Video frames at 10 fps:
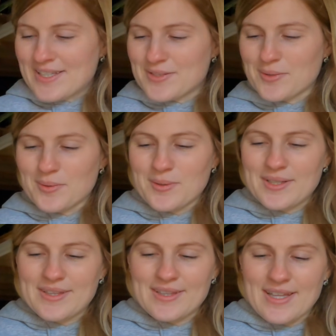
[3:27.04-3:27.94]
So
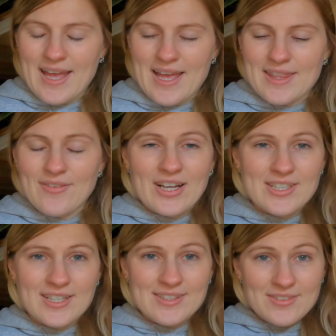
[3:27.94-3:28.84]
they've
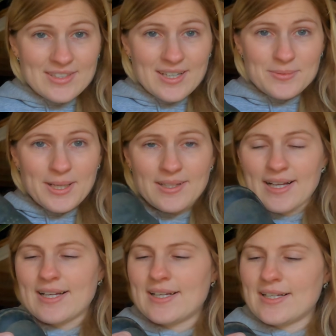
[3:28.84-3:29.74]
actually considered that as well.
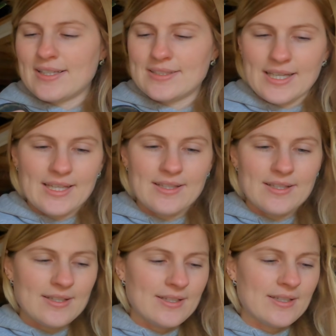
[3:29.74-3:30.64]
And in
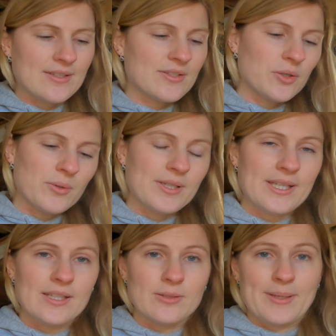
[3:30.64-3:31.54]
the toe and the
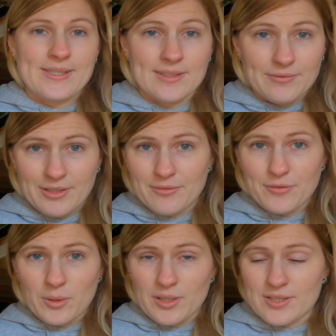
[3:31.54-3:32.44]
heel are basically
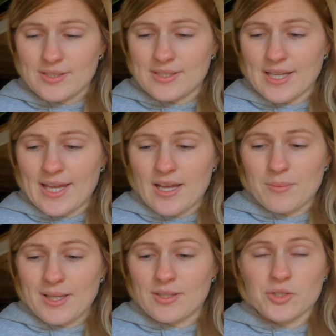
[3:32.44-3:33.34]
reinforced
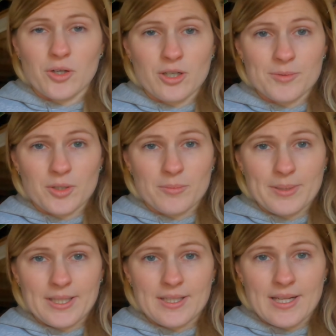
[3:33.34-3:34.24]
with shock
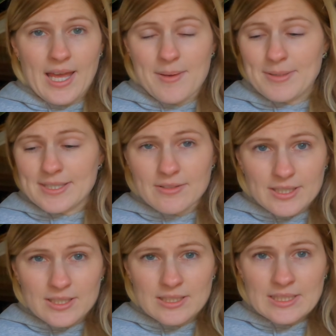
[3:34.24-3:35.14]
absorbing
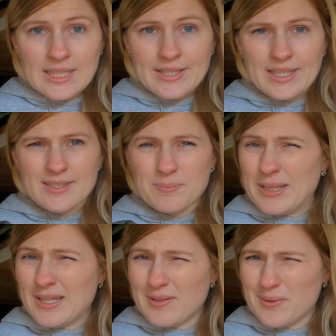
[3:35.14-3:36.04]
material. I think it's
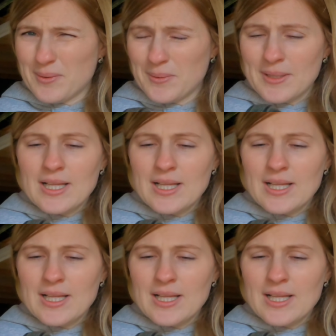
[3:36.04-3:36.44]
PU.